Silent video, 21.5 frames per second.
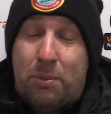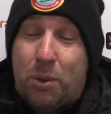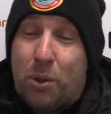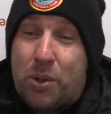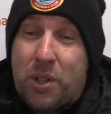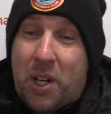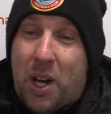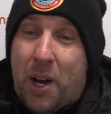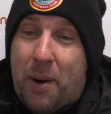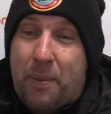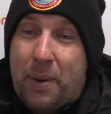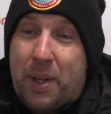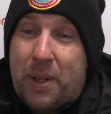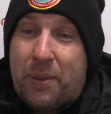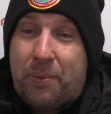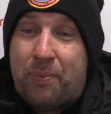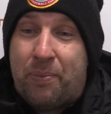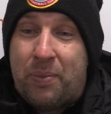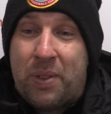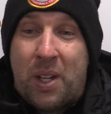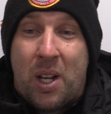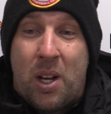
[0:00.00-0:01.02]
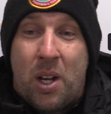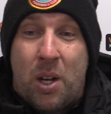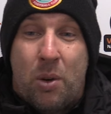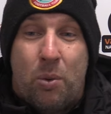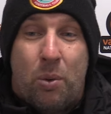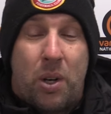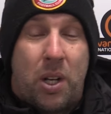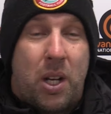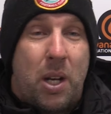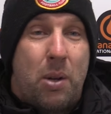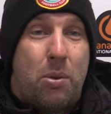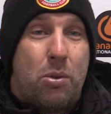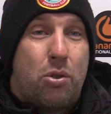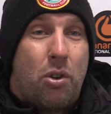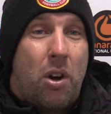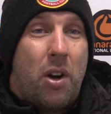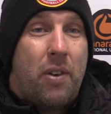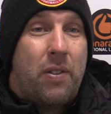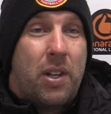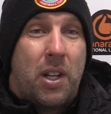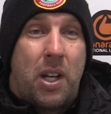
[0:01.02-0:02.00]
more to come and want to keep
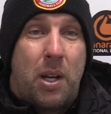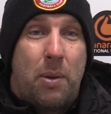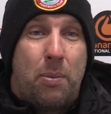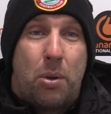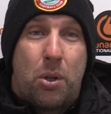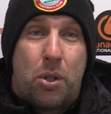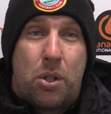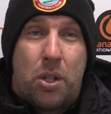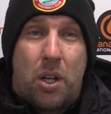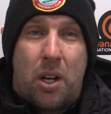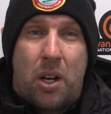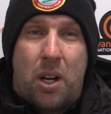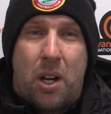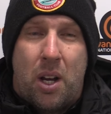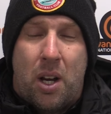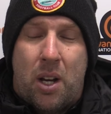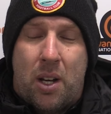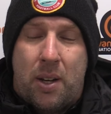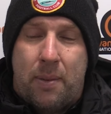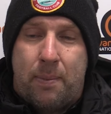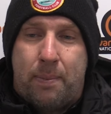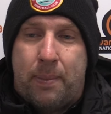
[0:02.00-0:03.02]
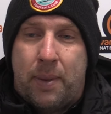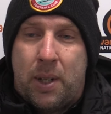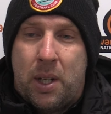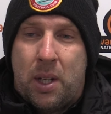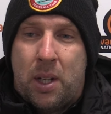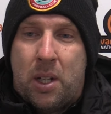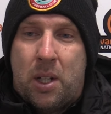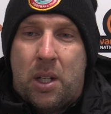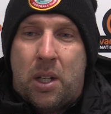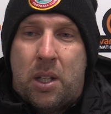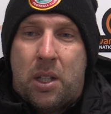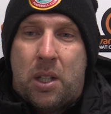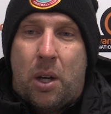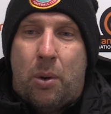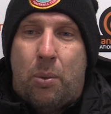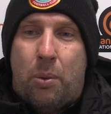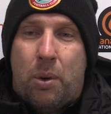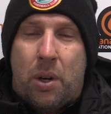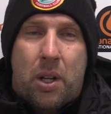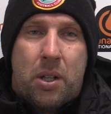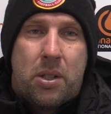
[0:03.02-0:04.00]
striving and keep pushing. Um,
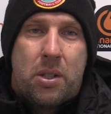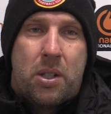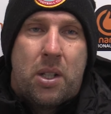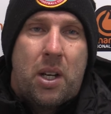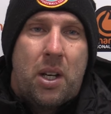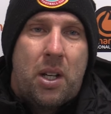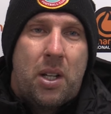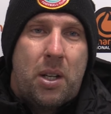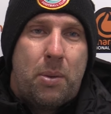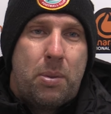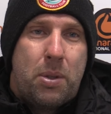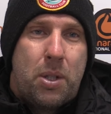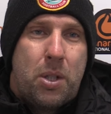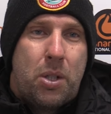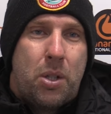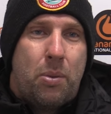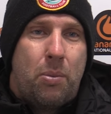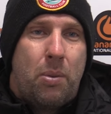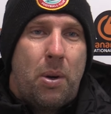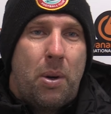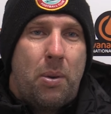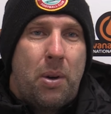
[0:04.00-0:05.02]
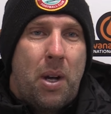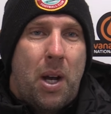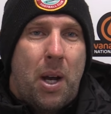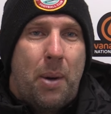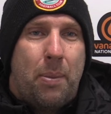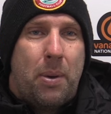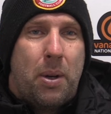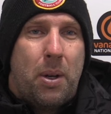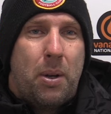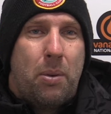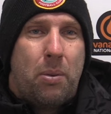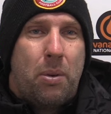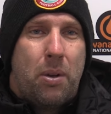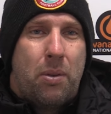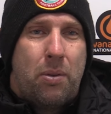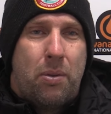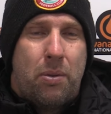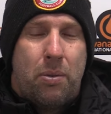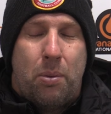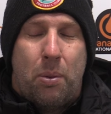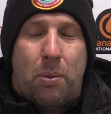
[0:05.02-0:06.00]
don't want us to get in a position where we're happy
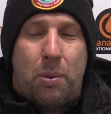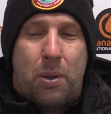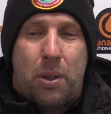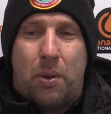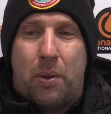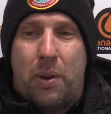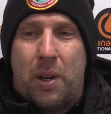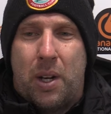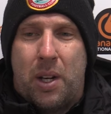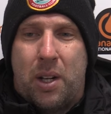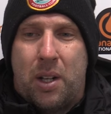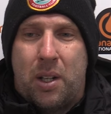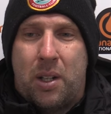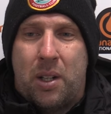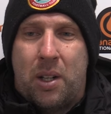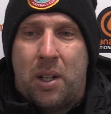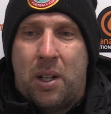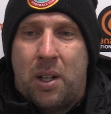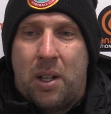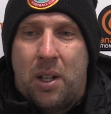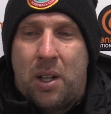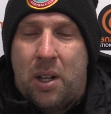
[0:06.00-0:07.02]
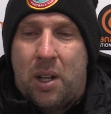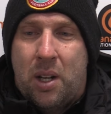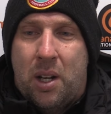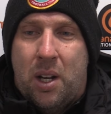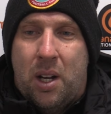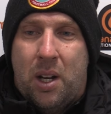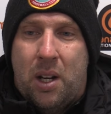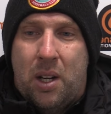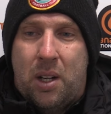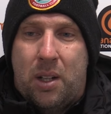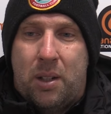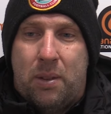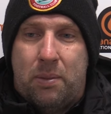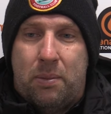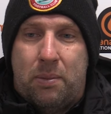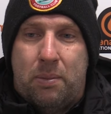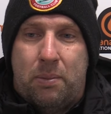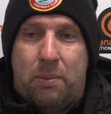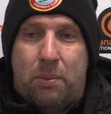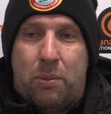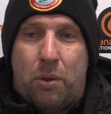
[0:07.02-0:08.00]
with what we're doing and
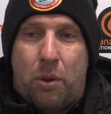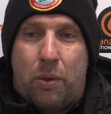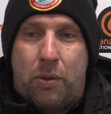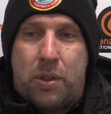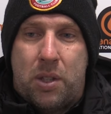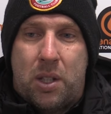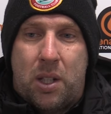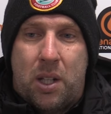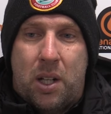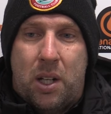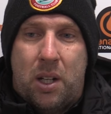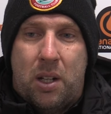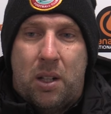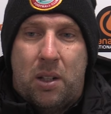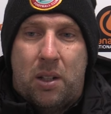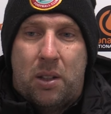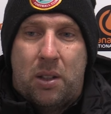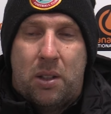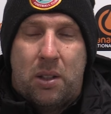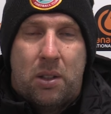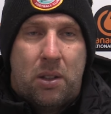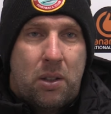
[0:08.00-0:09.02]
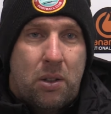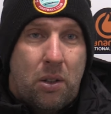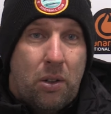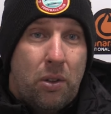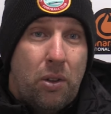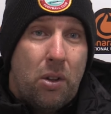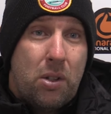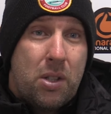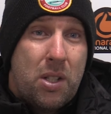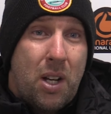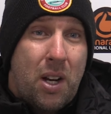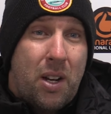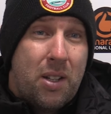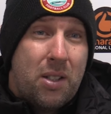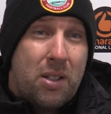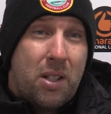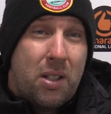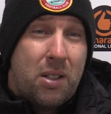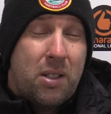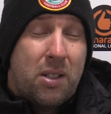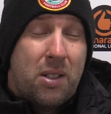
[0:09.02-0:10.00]
um, we obviously got knocked out of the
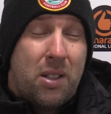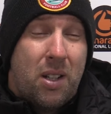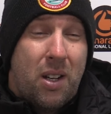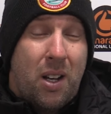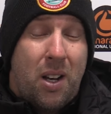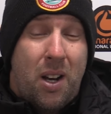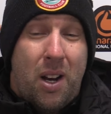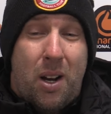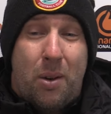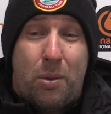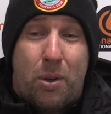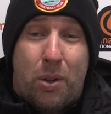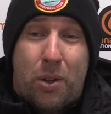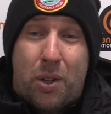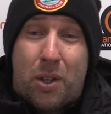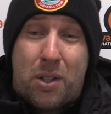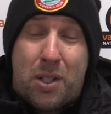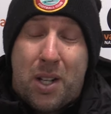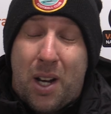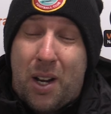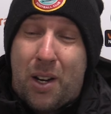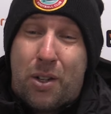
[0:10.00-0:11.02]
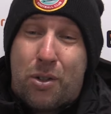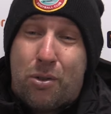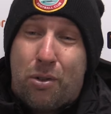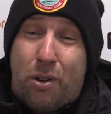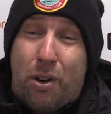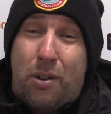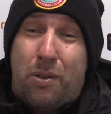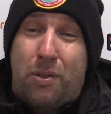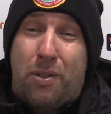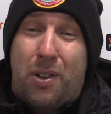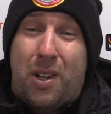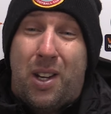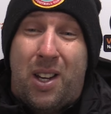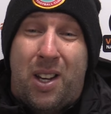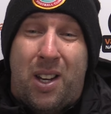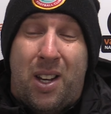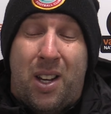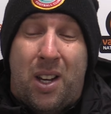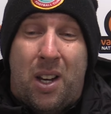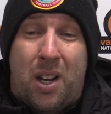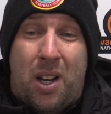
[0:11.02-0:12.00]
Sussex Senior Cup, got knocked out of the trophy
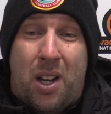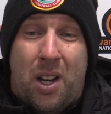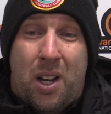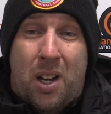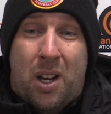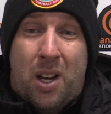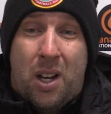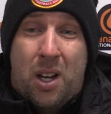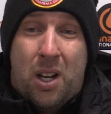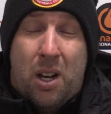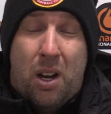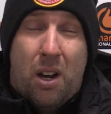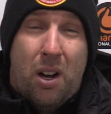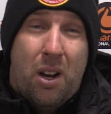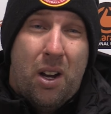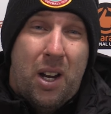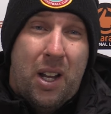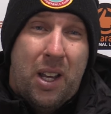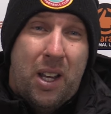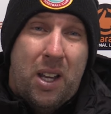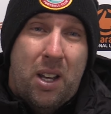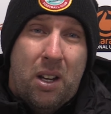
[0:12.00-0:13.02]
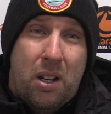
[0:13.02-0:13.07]
early